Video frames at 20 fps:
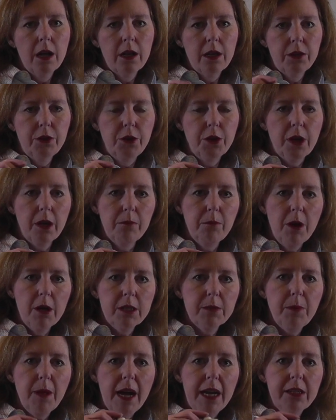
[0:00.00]
you can
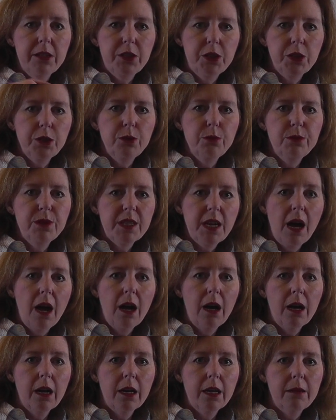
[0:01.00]
multiply 2
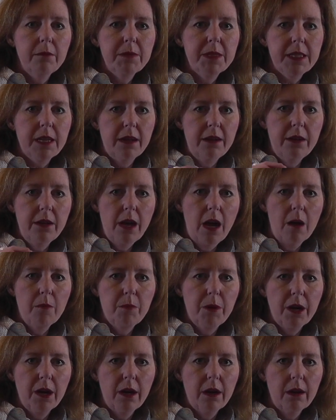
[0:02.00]
times a
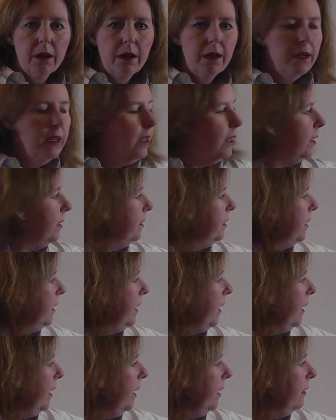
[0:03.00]
number to
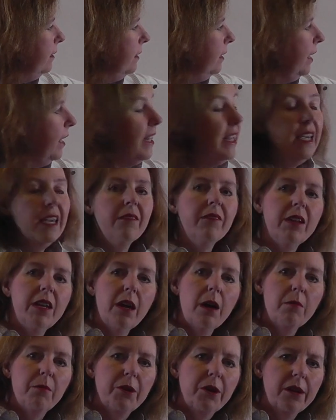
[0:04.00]
get an even
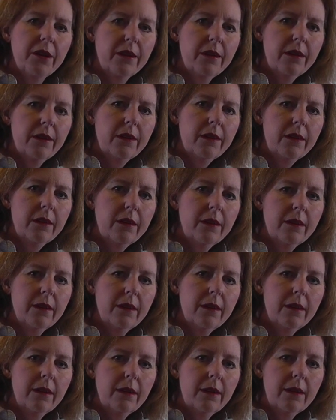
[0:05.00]
number.
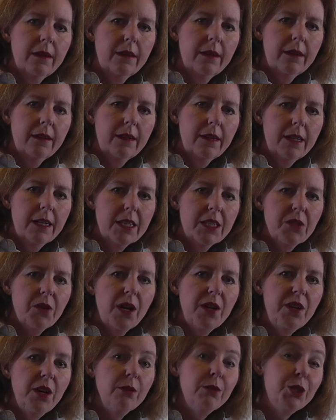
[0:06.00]
So
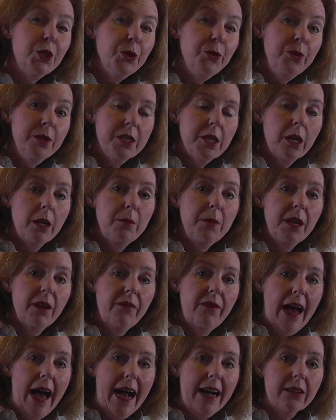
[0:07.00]
I know 2 is going to be a
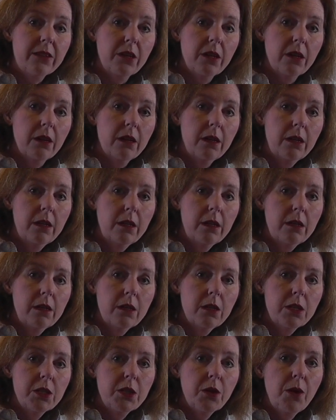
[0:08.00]
factor.
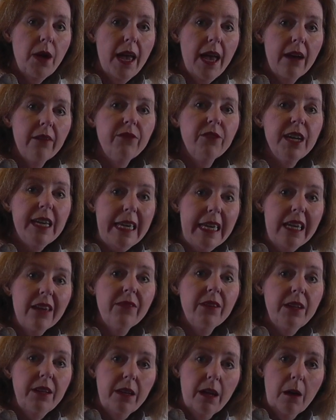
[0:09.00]
So every
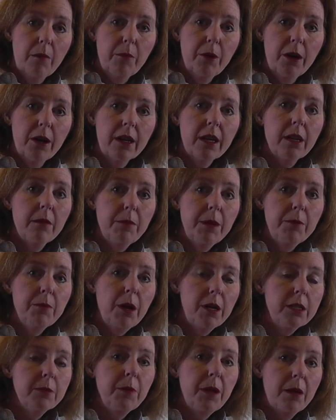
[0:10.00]
even number can be
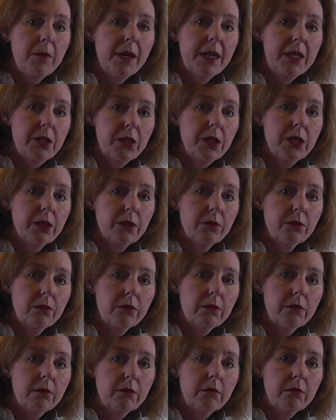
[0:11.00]
multiplied by 2
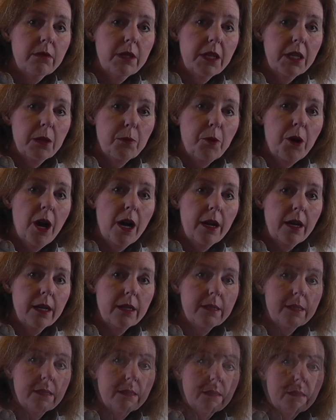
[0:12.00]
to get the product.